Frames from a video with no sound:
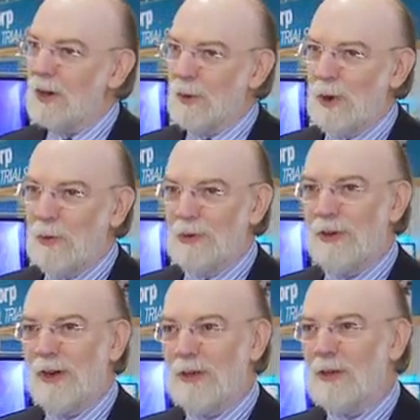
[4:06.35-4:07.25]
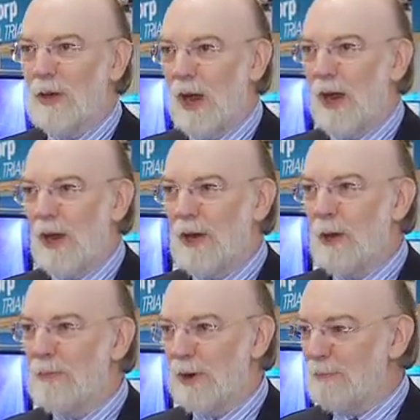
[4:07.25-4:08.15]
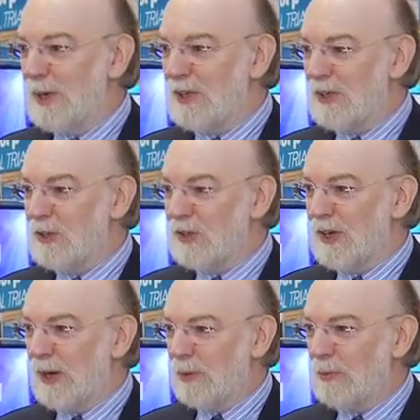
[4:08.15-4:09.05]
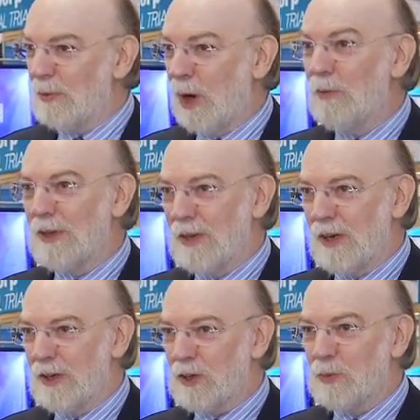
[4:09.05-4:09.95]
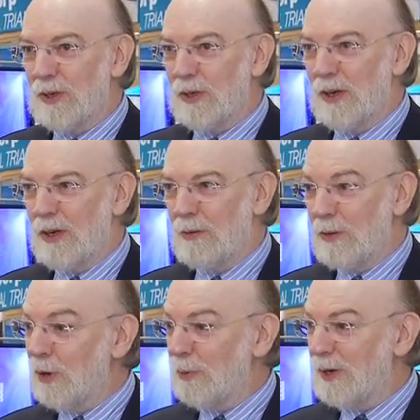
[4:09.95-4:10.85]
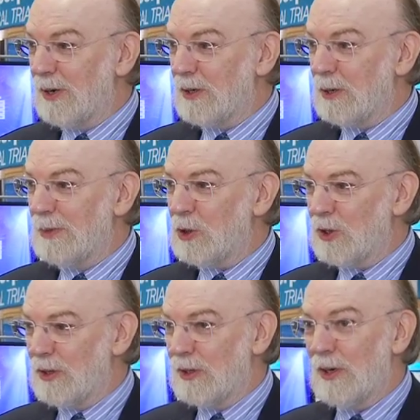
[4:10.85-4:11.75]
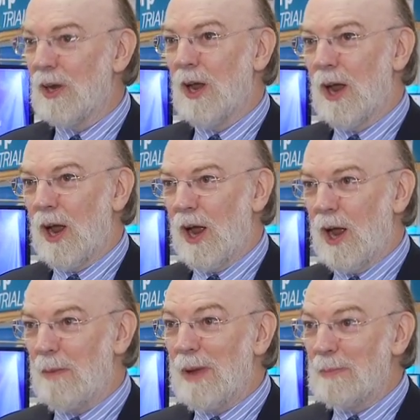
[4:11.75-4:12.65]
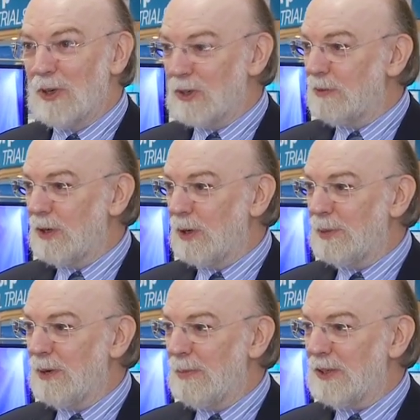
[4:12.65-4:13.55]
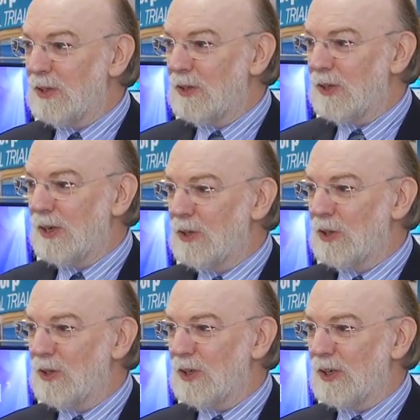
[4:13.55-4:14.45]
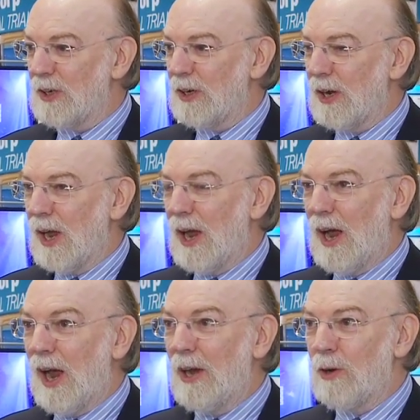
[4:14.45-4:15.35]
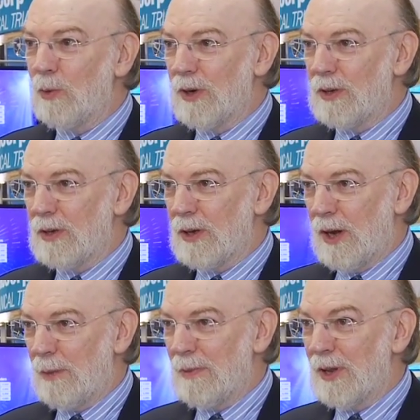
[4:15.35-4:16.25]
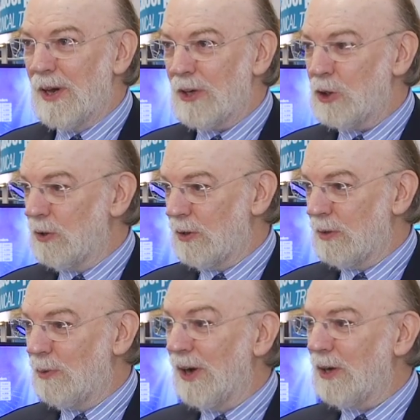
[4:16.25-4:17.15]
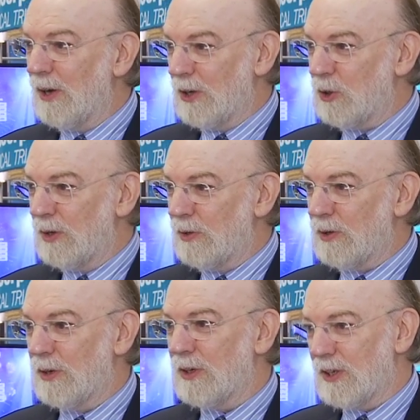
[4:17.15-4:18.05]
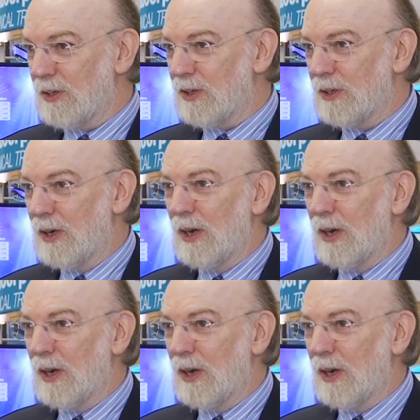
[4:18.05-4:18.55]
Okay, well, we've had a number of meetings now over the years with the European Commission, members of the European Medicines Agency, and with the national regulatory authorities.